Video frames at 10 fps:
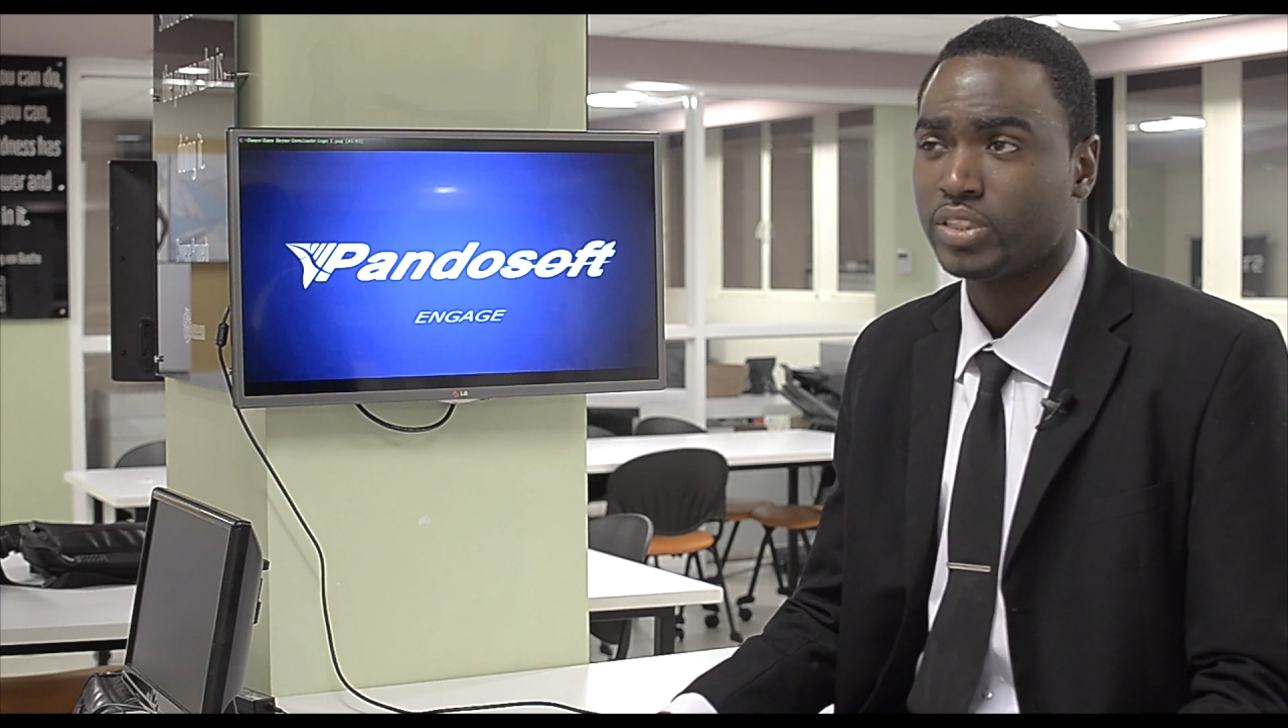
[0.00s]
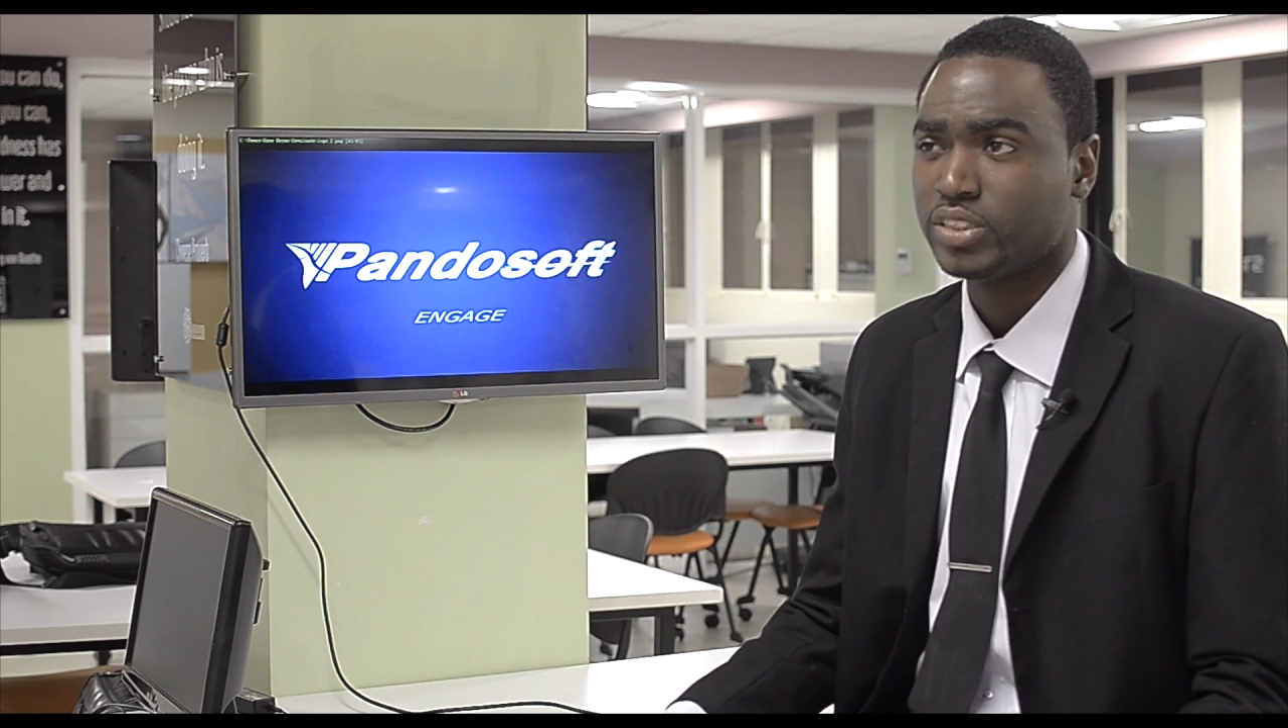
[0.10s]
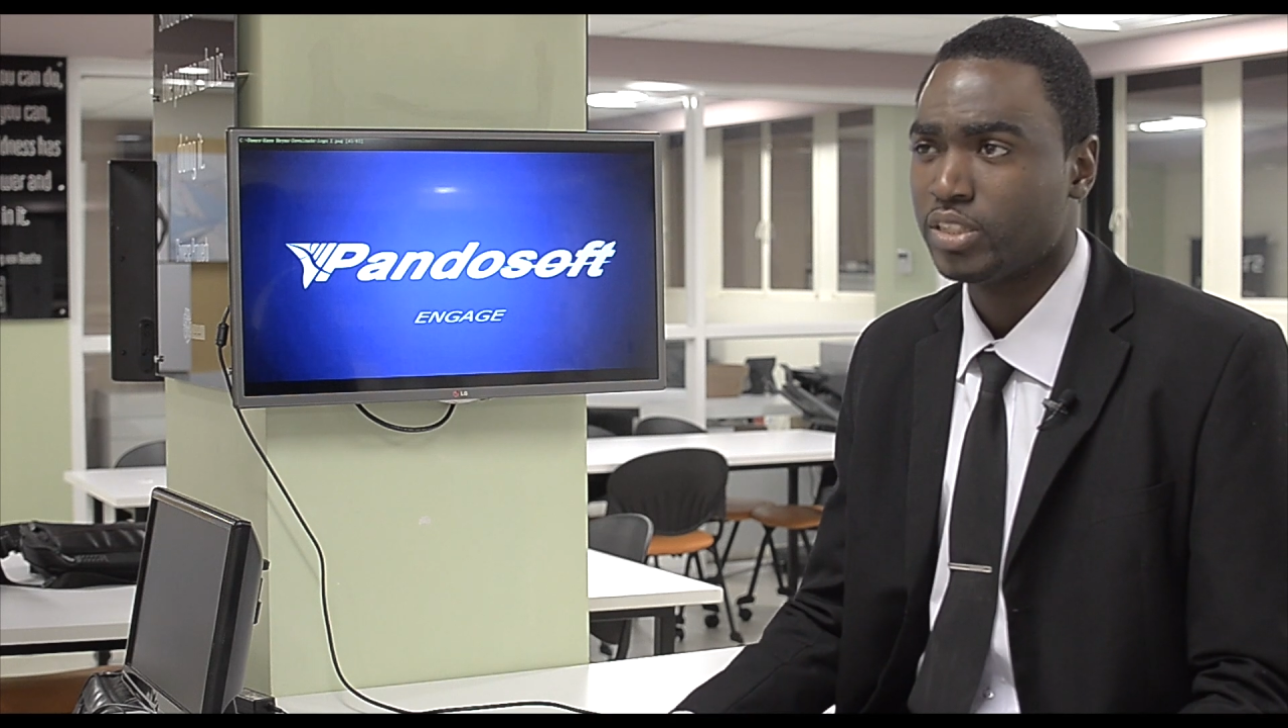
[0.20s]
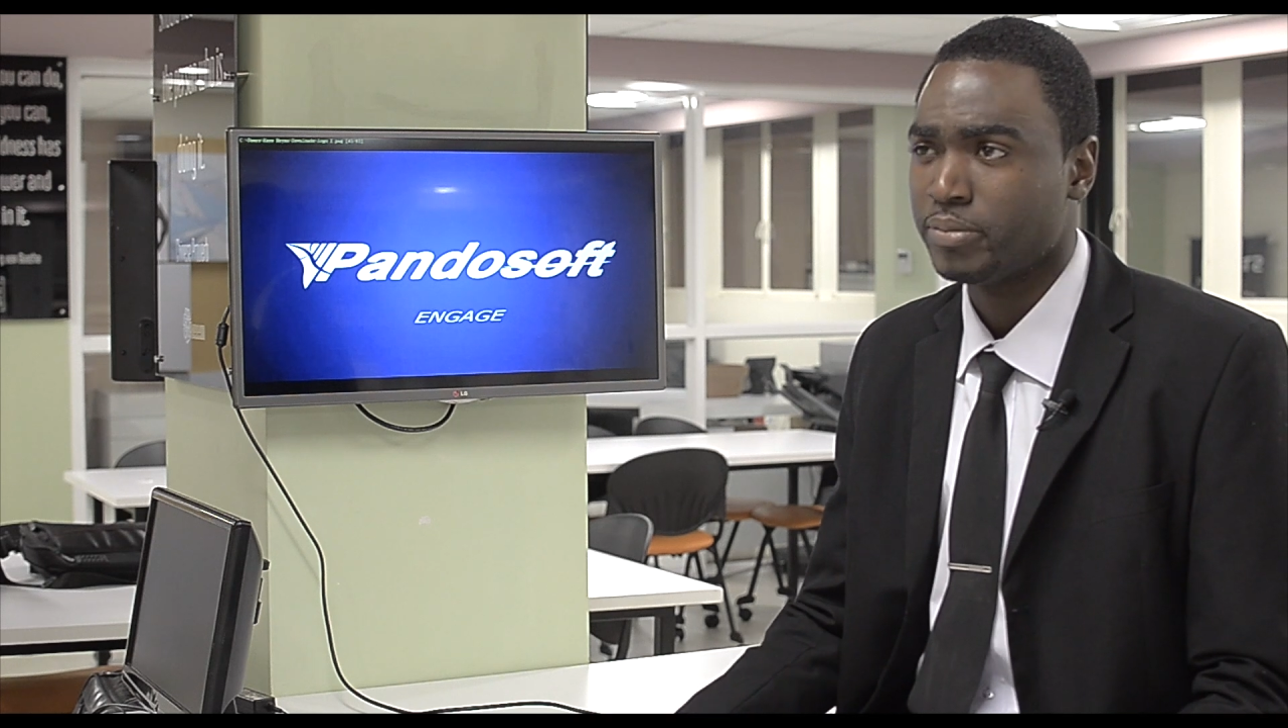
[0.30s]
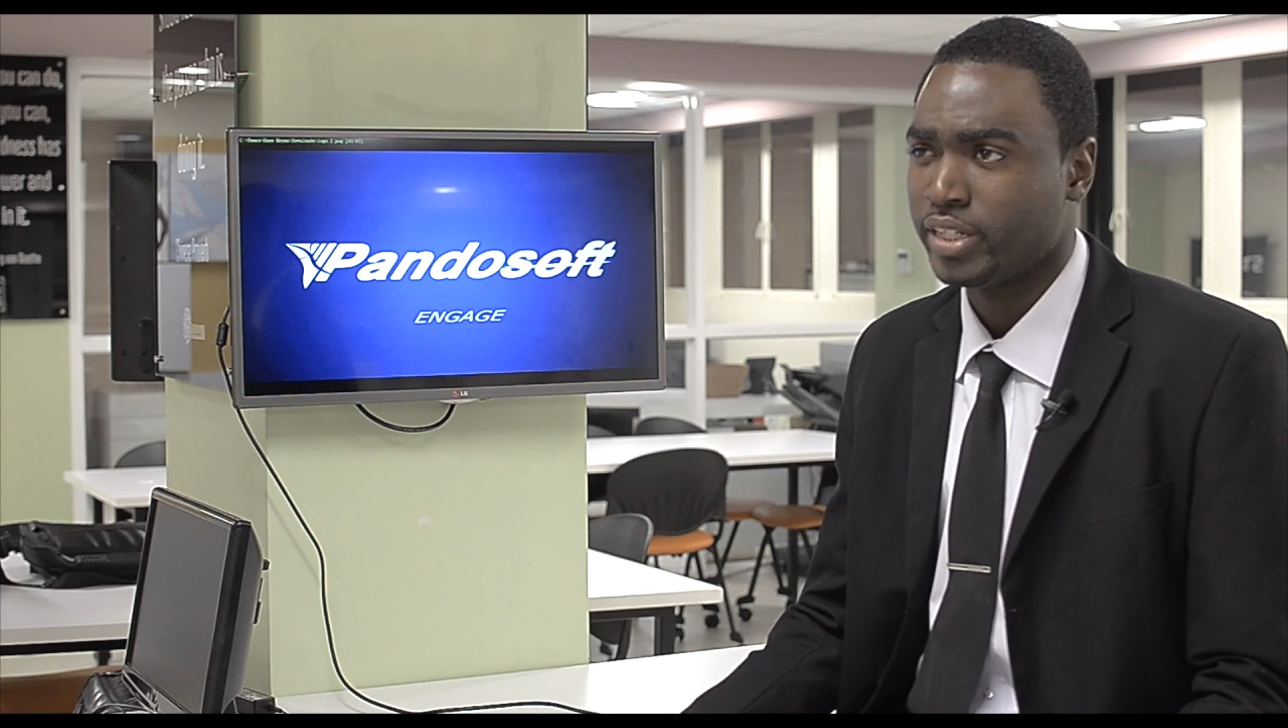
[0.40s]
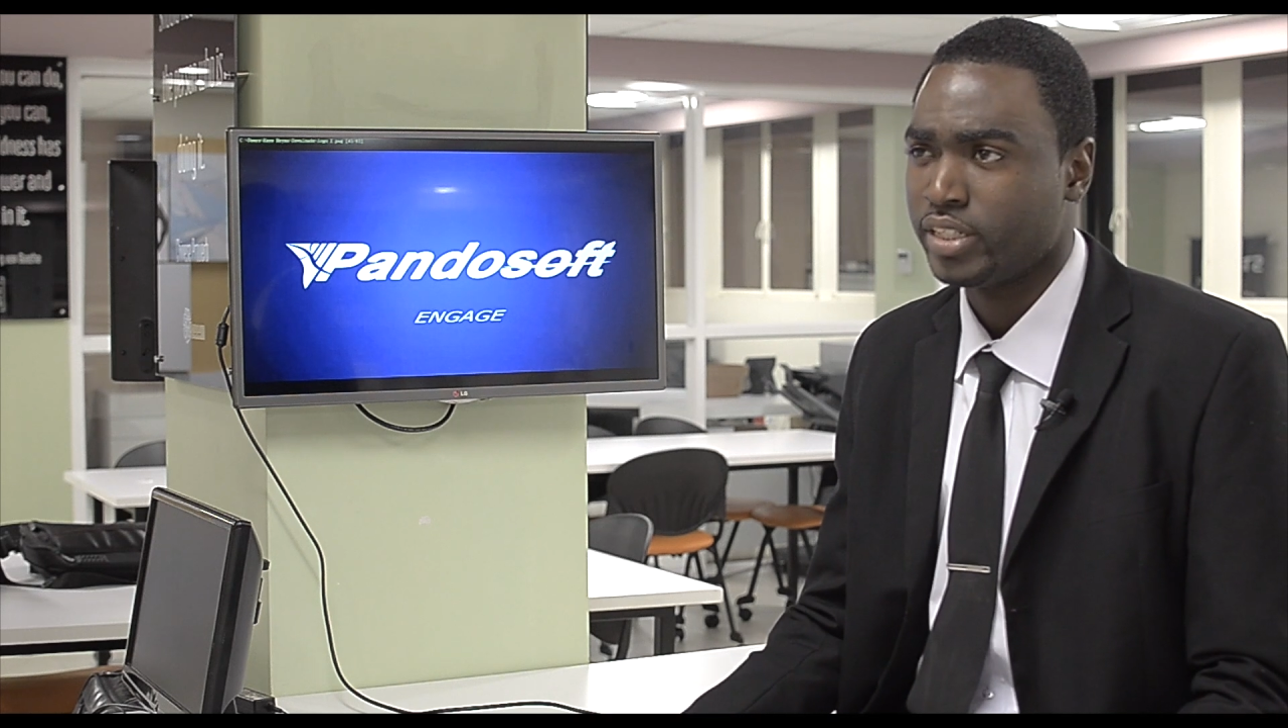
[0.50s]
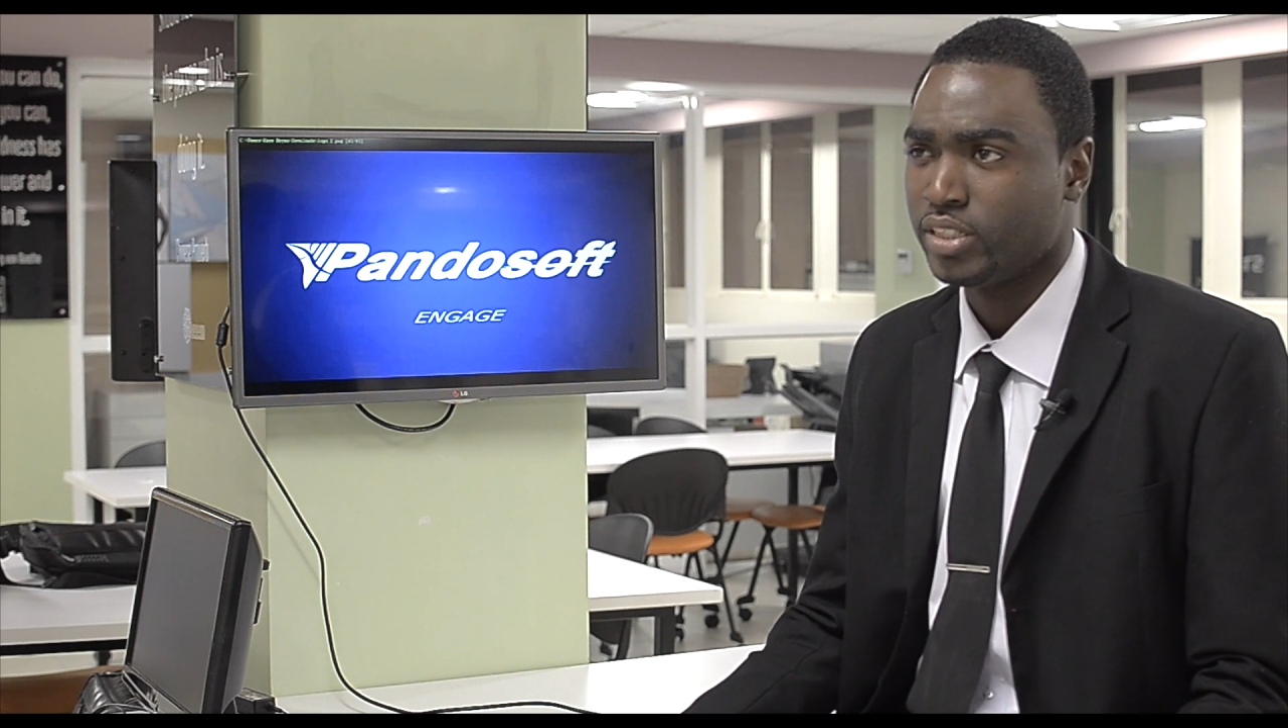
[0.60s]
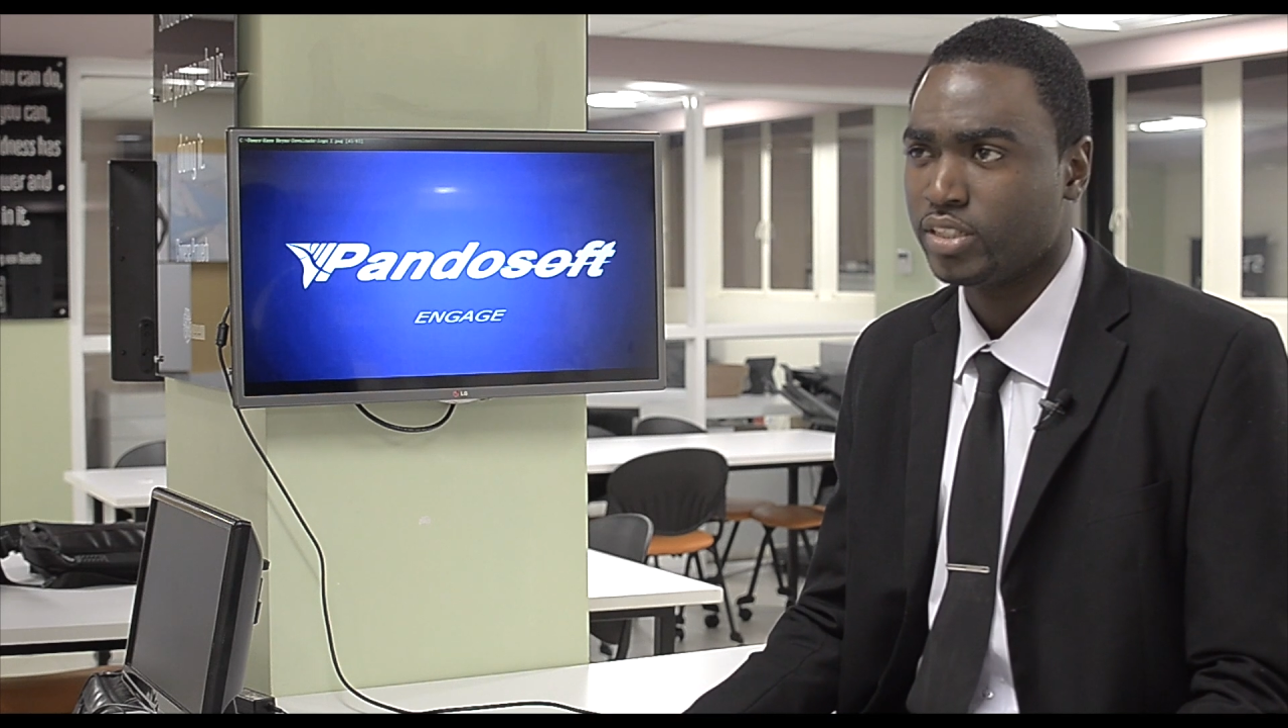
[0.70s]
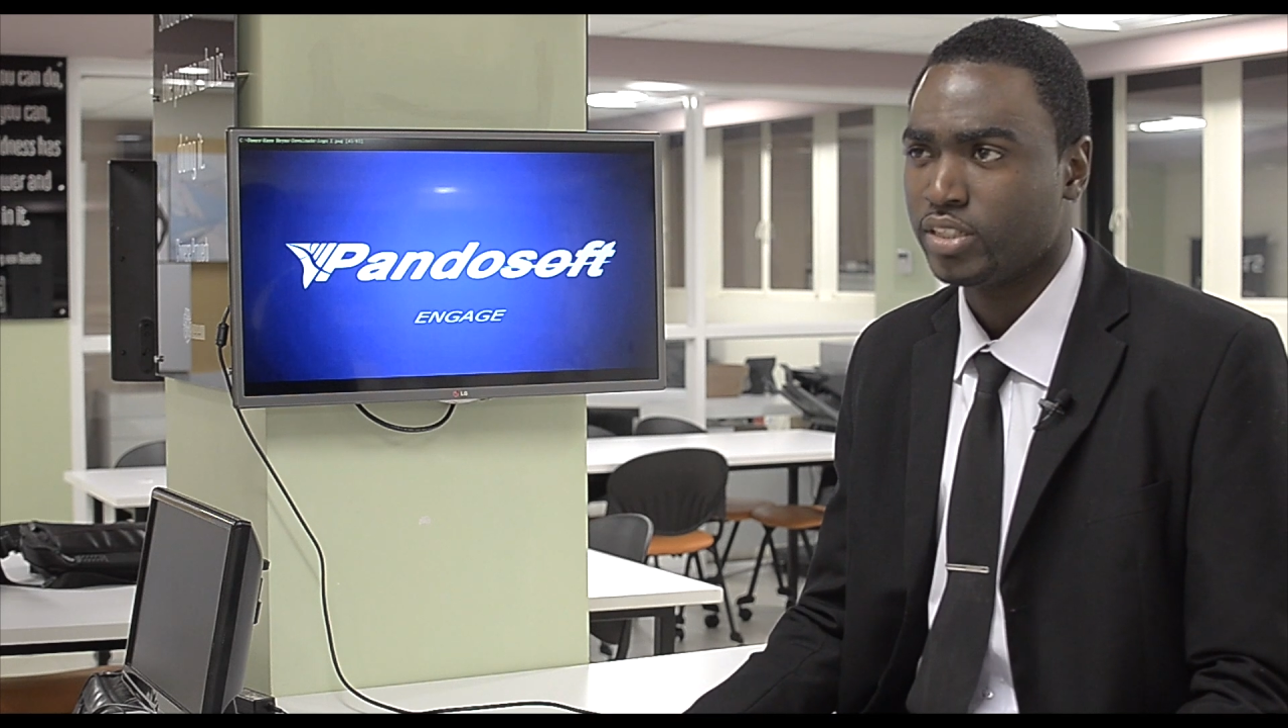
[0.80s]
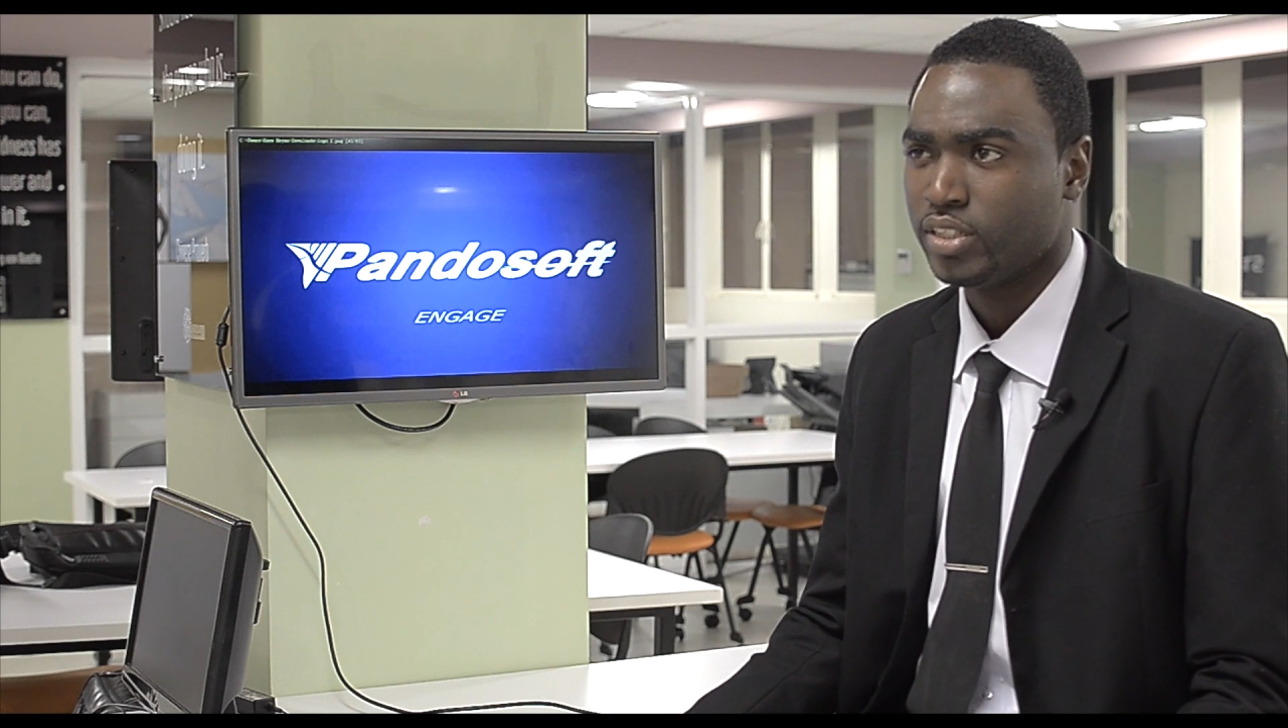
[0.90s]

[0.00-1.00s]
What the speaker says: the same idea.